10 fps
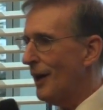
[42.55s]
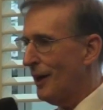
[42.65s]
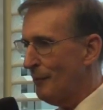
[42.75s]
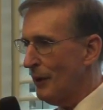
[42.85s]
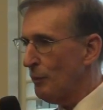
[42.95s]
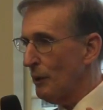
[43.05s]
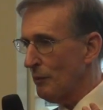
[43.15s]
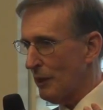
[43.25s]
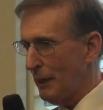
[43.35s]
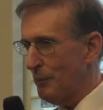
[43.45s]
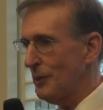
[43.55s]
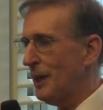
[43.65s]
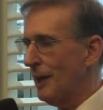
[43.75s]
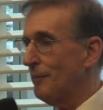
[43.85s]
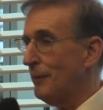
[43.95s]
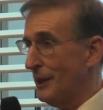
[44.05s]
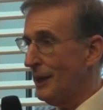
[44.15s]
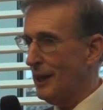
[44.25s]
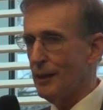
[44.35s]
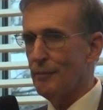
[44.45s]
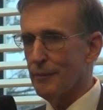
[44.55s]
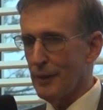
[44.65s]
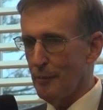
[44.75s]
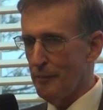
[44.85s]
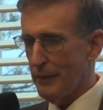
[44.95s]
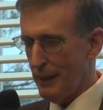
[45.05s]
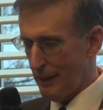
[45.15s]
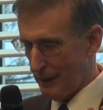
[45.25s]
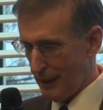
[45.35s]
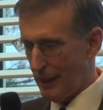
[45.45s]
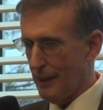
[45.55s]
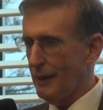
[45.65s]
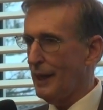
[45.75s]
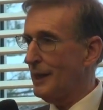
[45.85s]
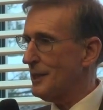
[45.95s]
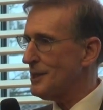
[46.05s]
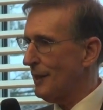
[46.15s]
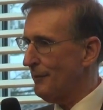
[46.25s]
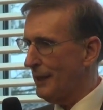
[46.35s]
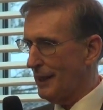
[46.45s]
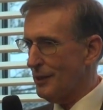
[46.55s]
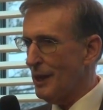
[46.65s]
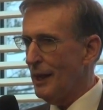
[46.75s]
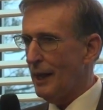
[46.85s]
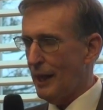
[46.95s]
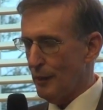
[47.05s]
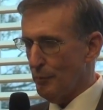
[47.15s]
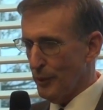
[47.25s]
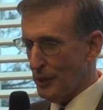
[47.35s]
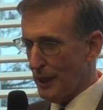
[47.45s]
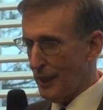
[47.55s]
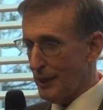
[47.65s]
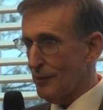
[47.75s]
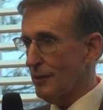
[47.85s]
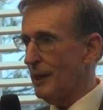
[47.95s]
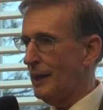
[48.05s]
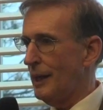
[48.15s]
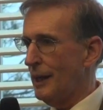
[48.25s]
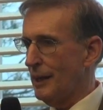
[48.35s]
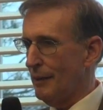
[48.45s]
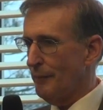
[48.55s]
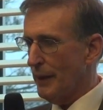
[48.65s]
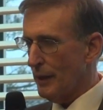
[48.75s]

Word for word: um, we were able to get funding from the uh, N S F net and put together a uh,